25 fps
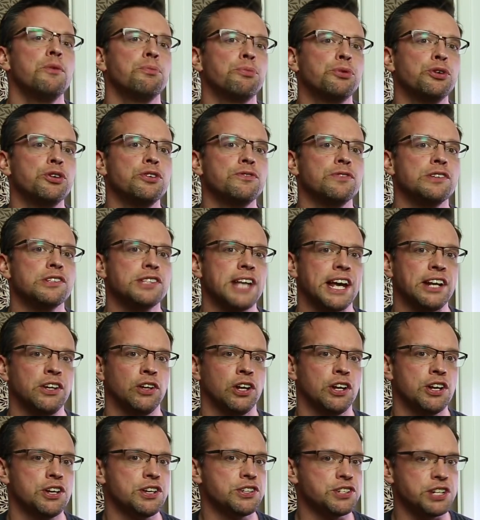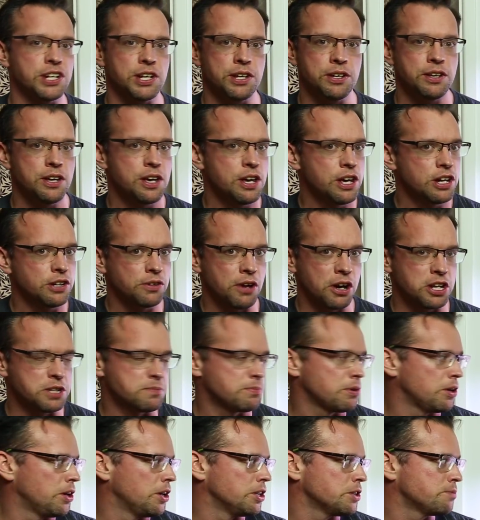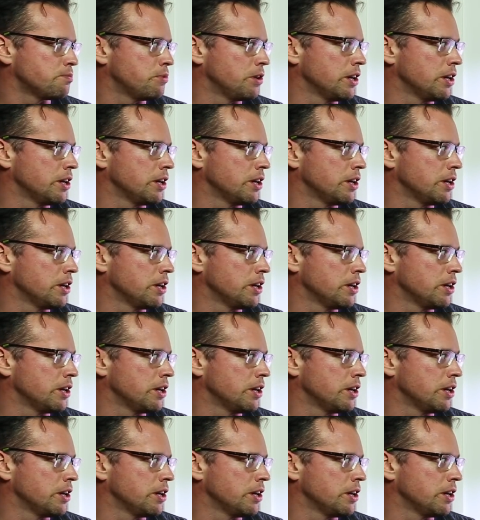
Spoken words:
proven technology, grows plants